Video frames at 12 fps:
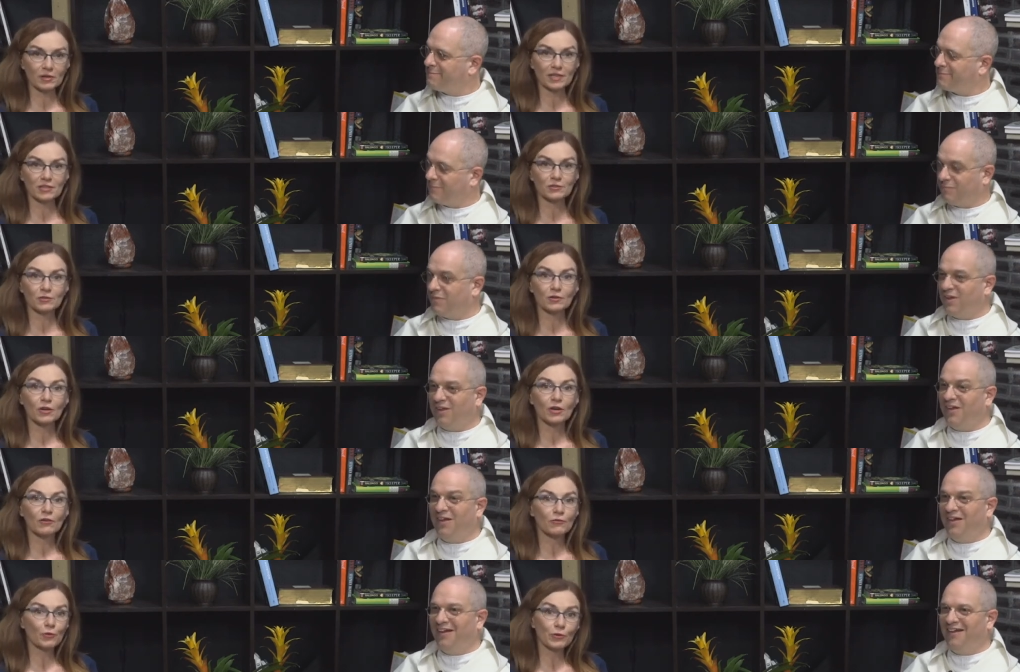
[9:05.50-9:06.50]
Speaker 1: director
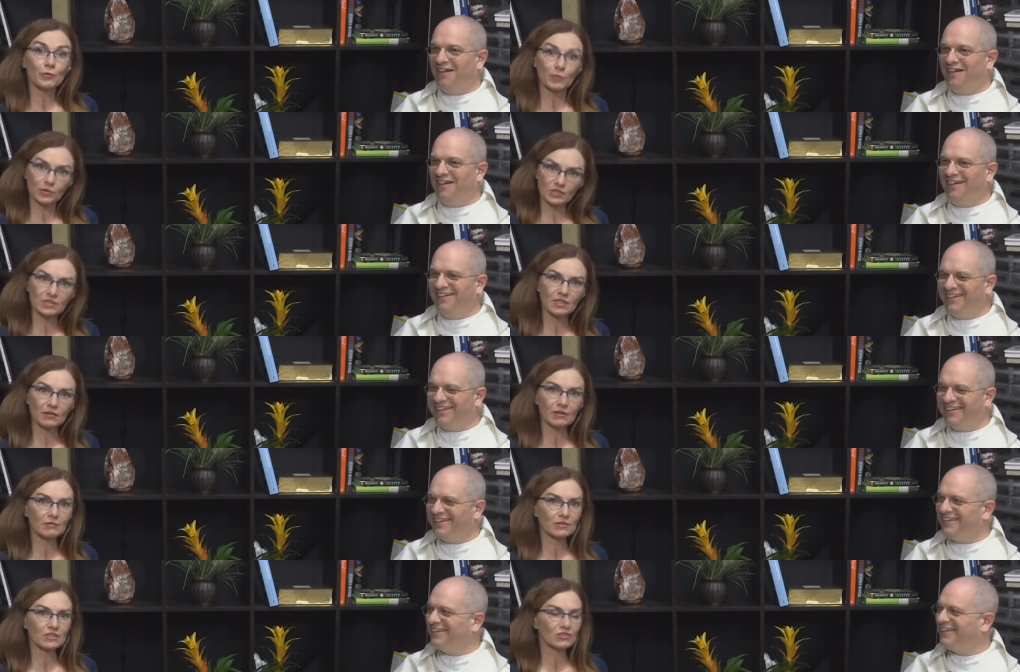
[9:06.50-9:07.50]
for the
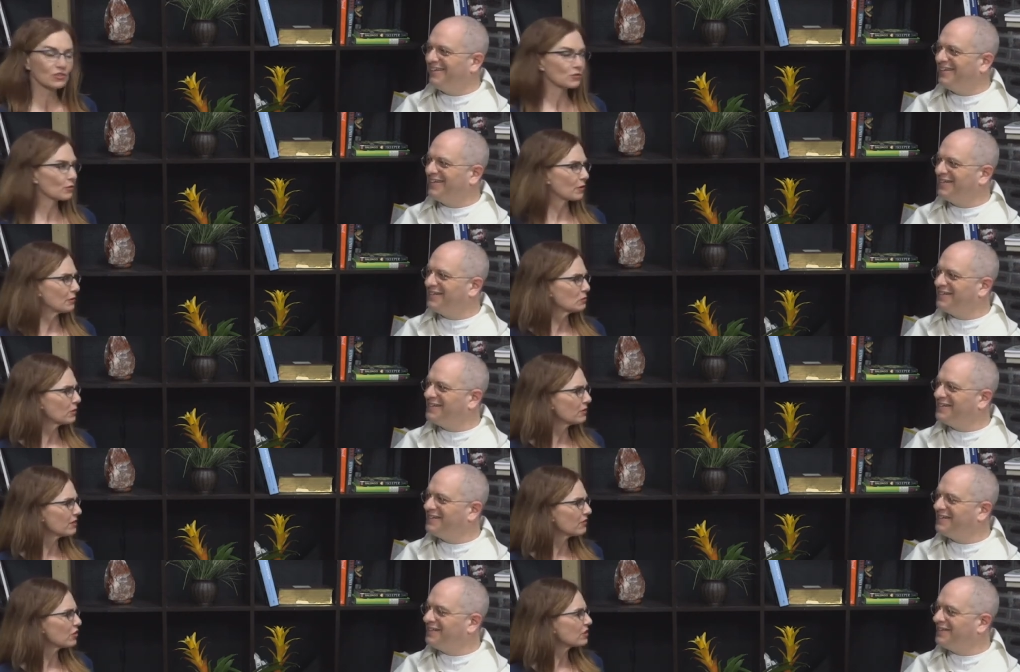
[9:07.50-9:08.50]
Mercedarian Religious Order. I was
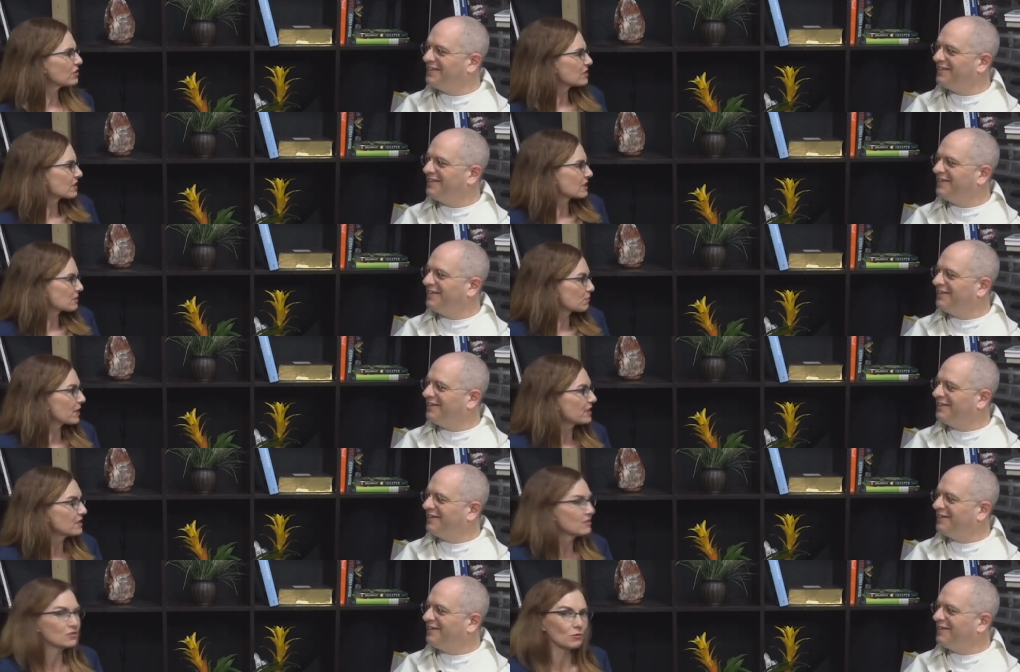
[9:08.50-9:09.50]
wondering if you could just
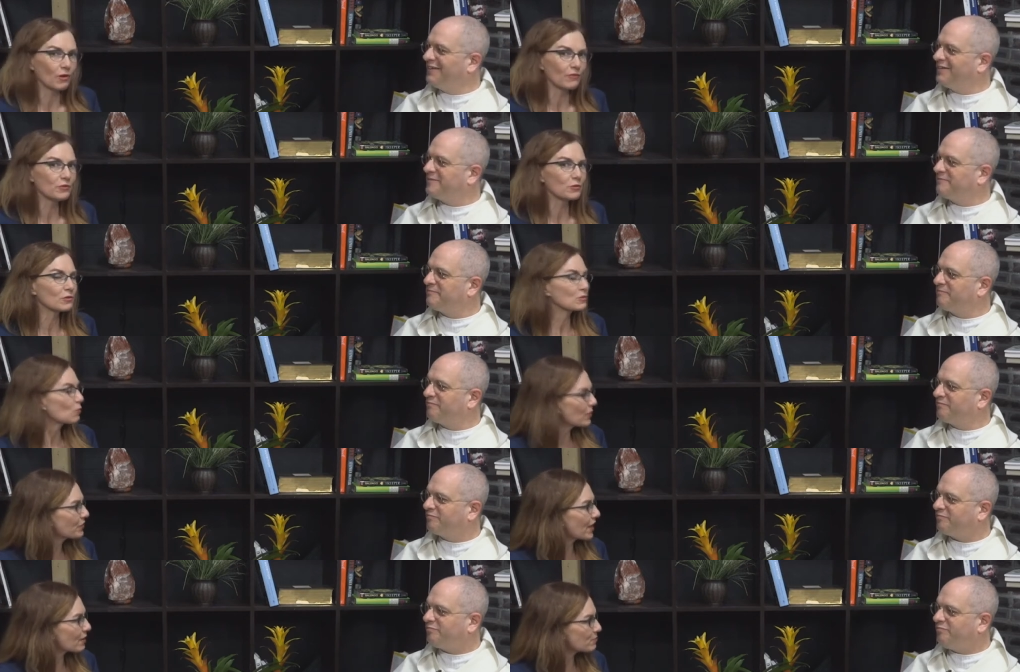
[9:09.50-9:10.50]
explain to our viewers
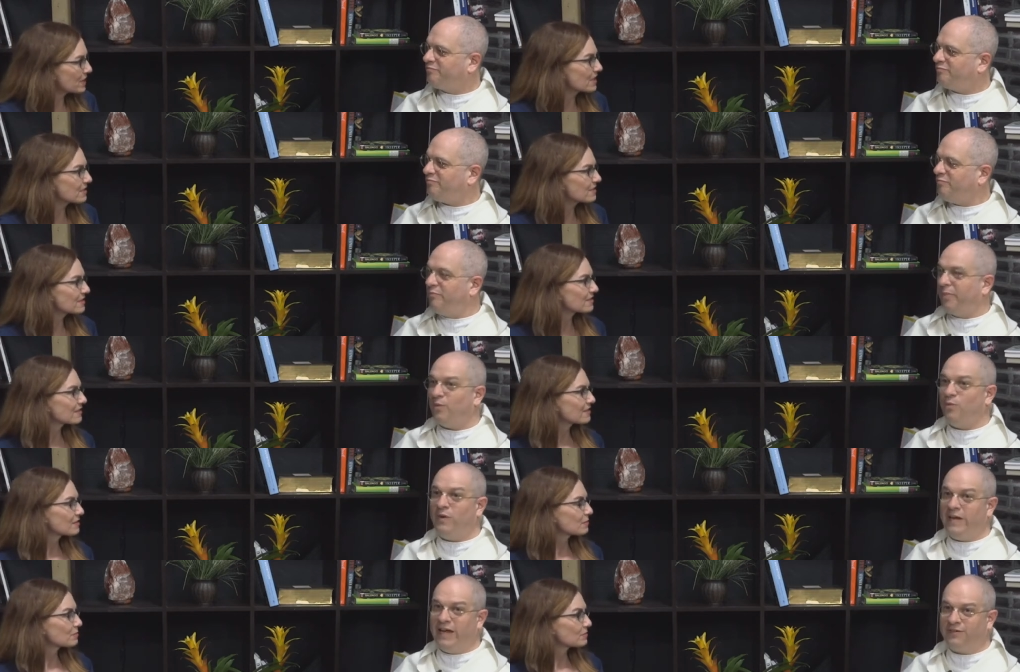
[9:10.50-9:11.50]
what that means.
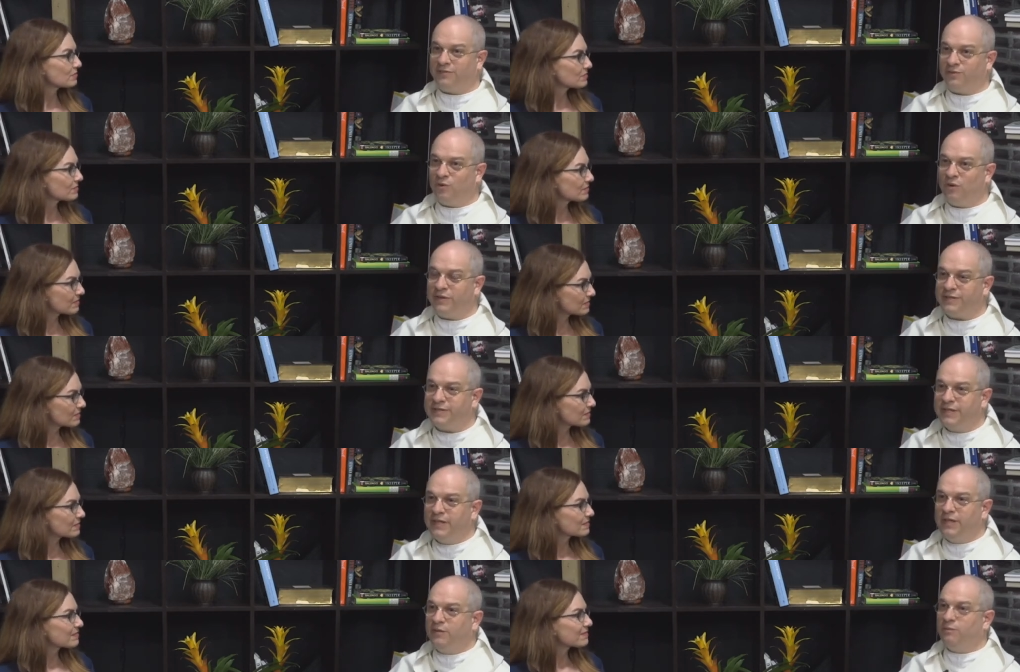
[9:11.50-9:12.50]
Speaker 2: Well, yes, of course.
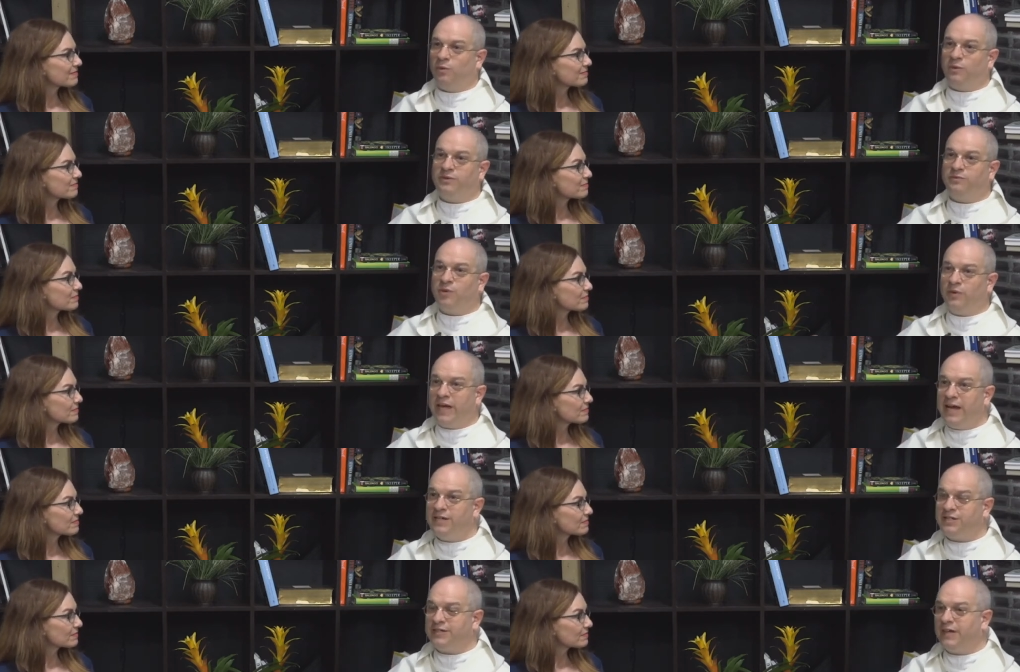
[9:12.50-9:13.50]
Well, what's a
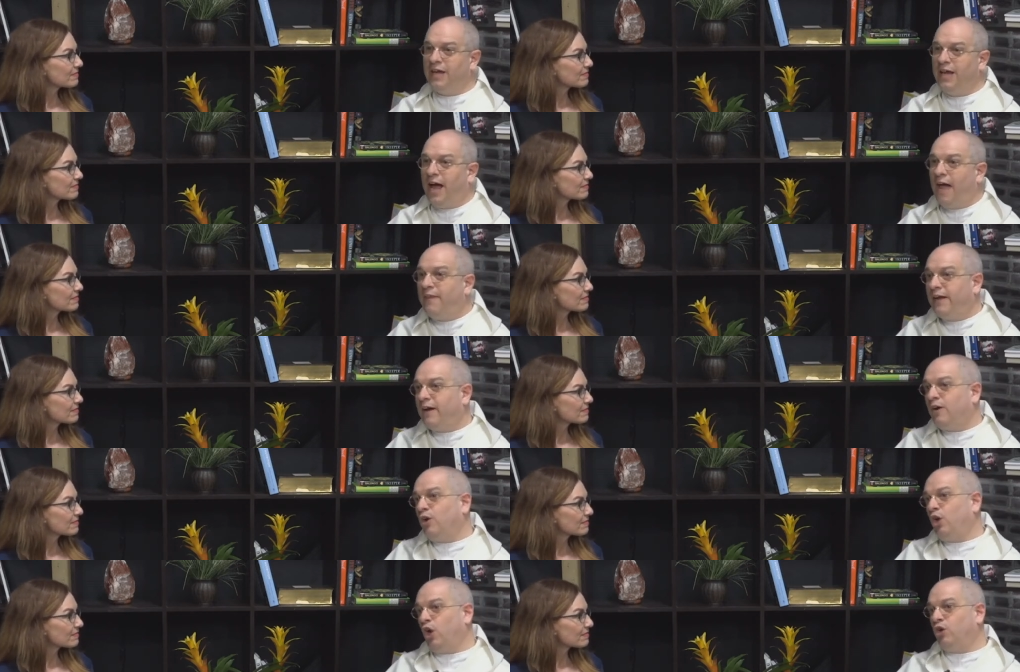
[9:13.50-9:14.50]
vocation? I think
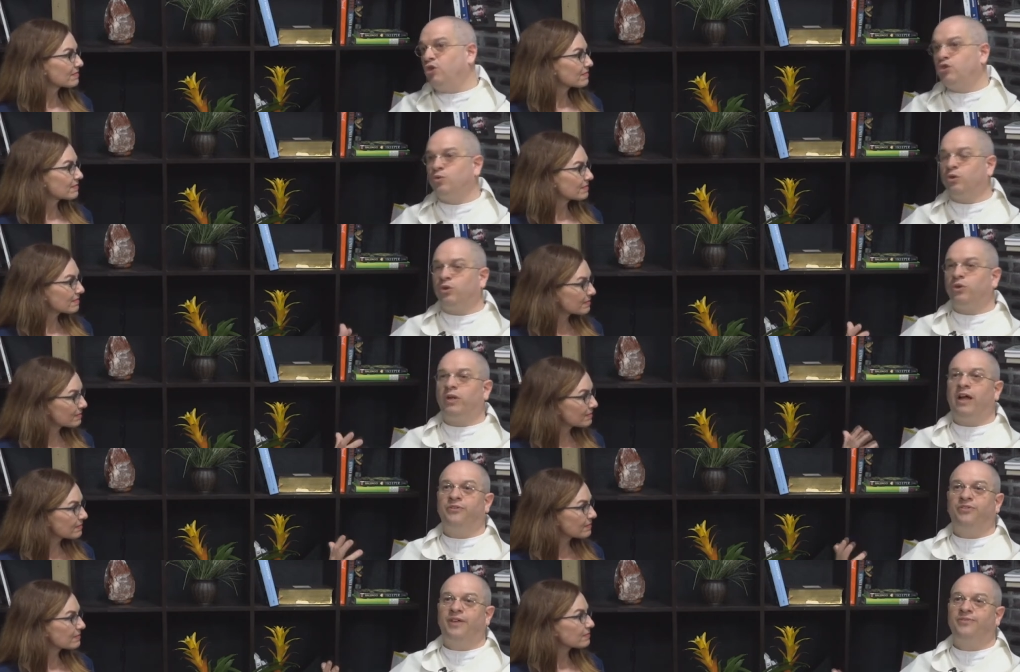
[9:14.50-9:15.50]
our, our usual
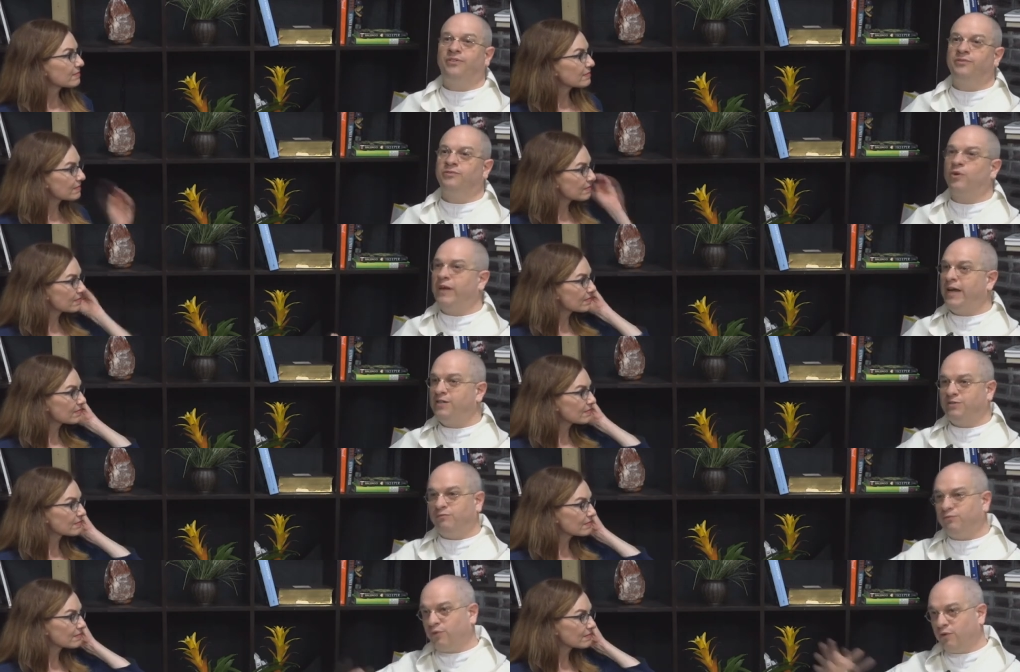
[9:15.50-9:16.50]
uh, sense of
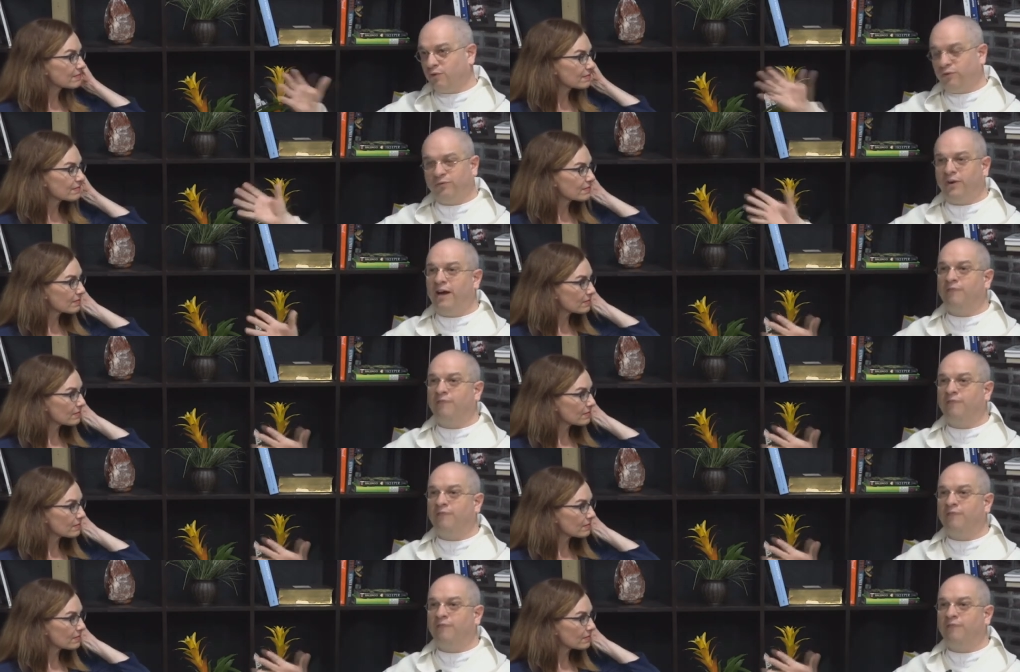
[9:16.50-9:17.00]
vocation for, for